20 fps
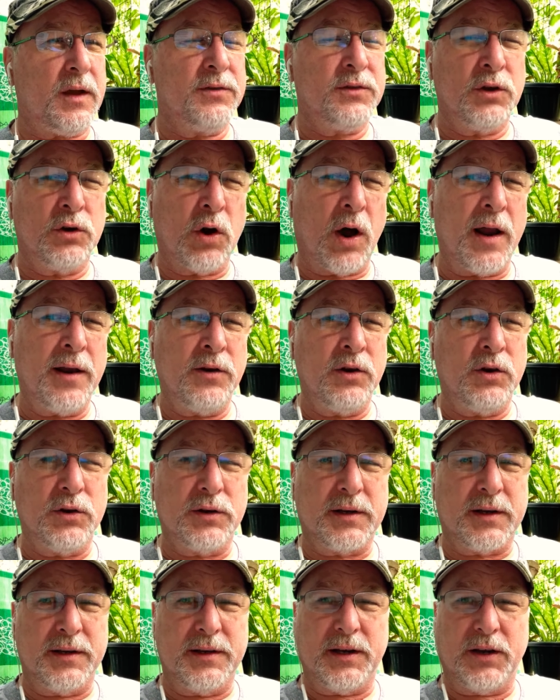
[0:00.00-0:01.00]
they're not in
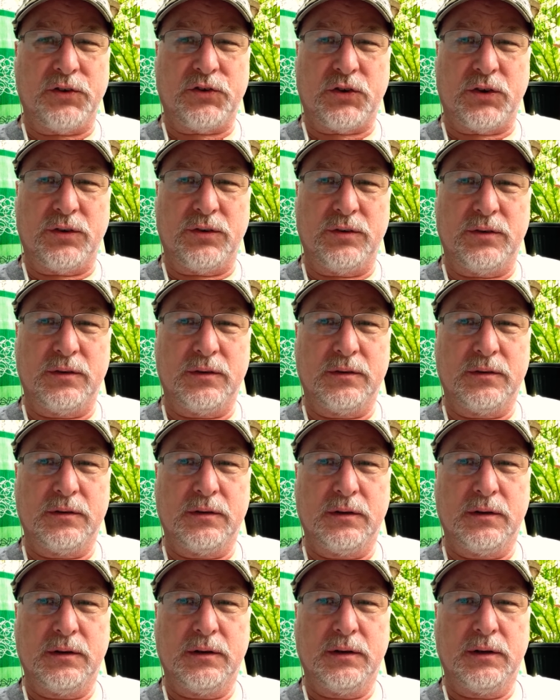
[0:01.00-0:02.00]
good condition
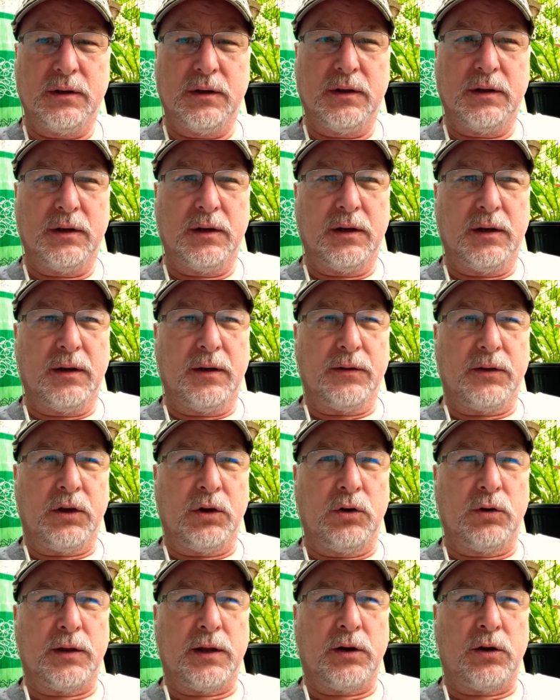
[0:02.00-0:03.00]
you
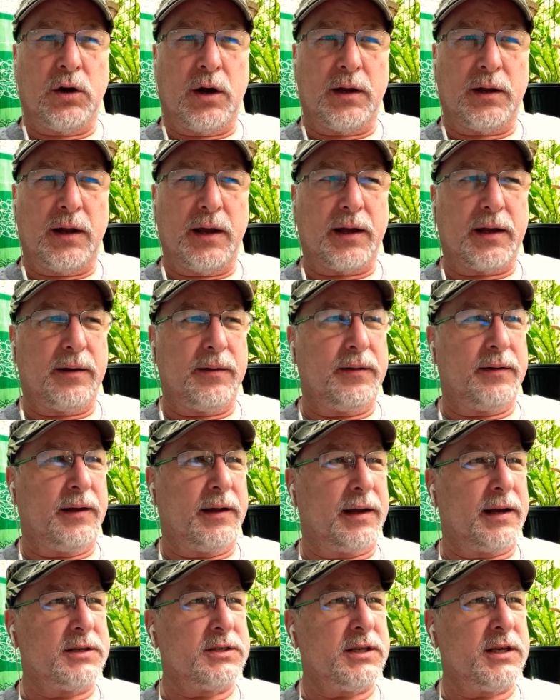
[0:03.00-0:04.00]
know they're not like
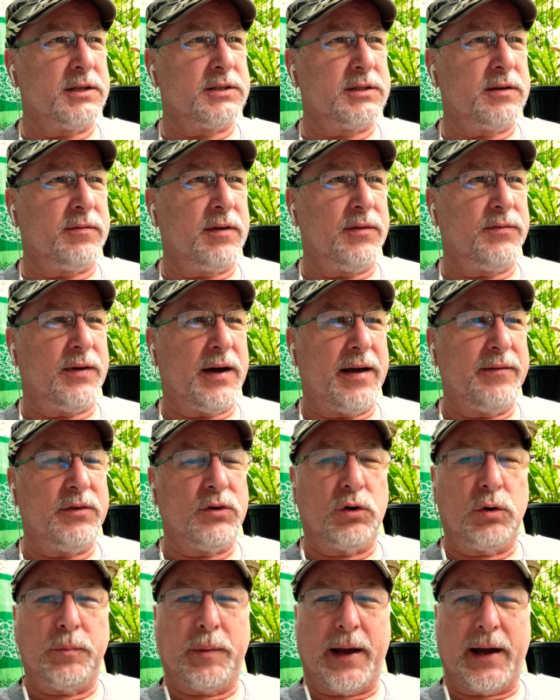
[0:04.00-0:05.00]
like I see a 75 year
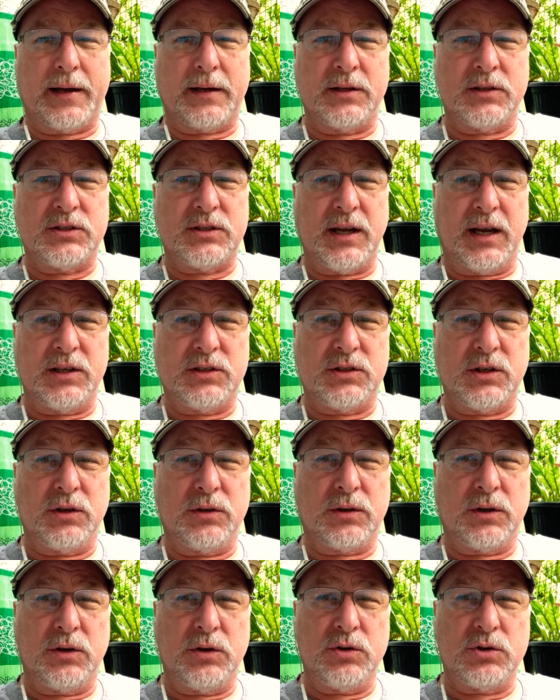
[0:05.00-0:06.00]
old back in the states. They,
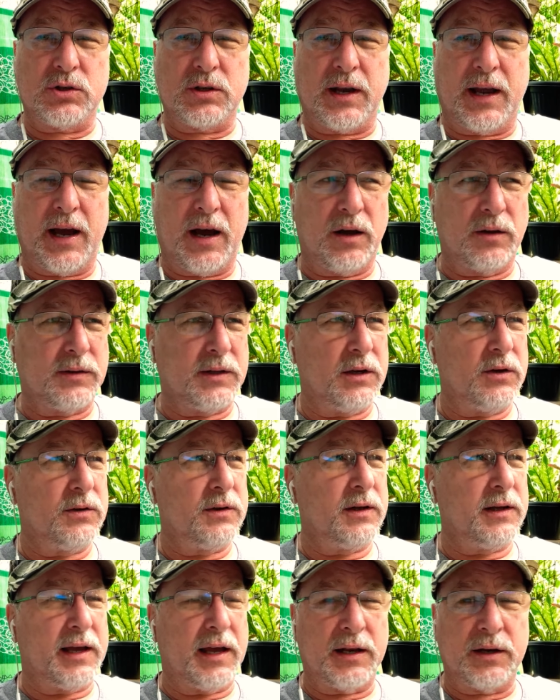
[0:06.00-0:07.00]
they're usually healthier.
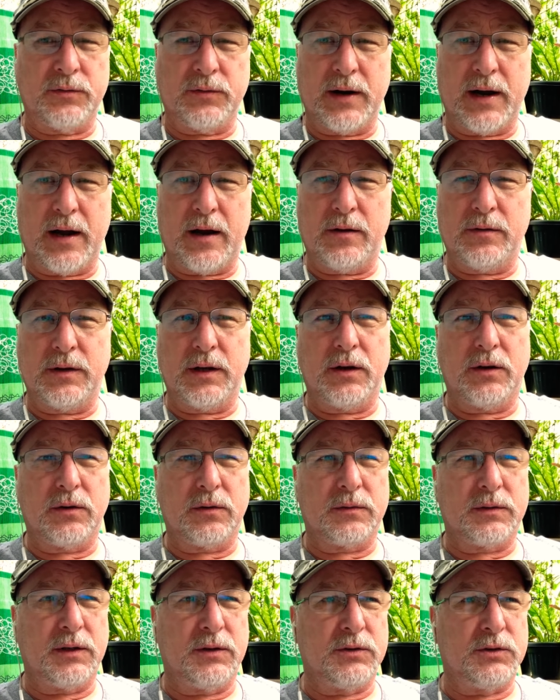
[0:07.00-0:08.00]
They're getting around. They're
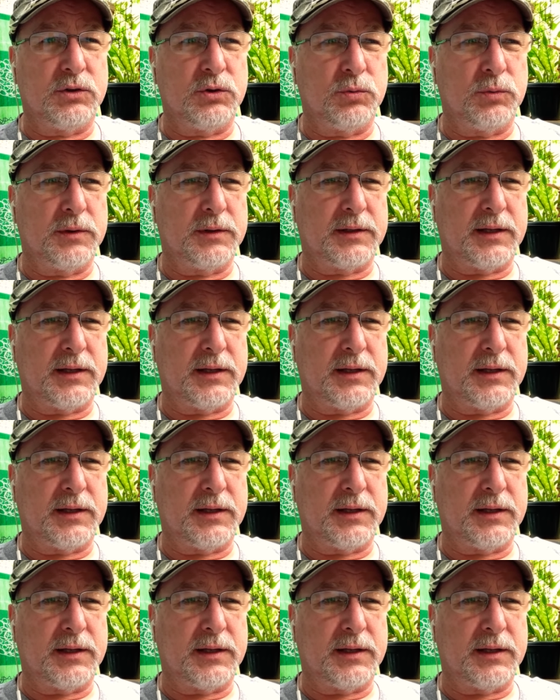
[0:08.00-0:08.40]
they're doing